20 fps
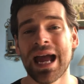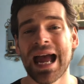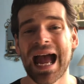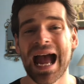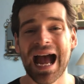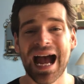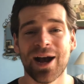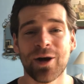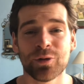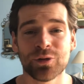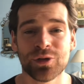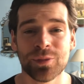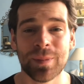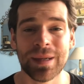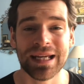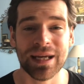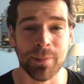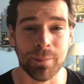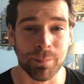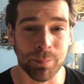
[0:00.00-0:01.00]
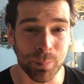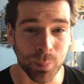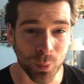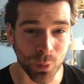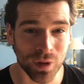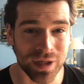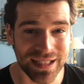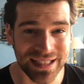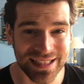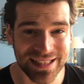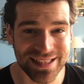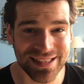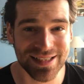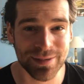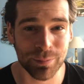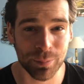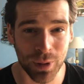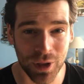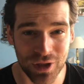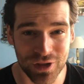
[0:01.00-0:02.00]
how to make a brilliant
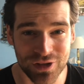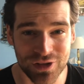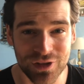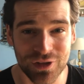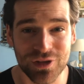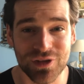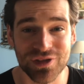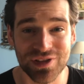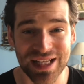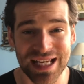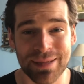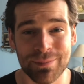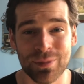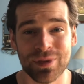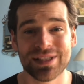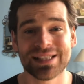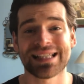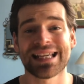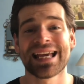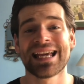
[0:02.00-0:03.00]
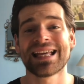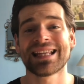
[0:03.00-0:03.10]
personal statement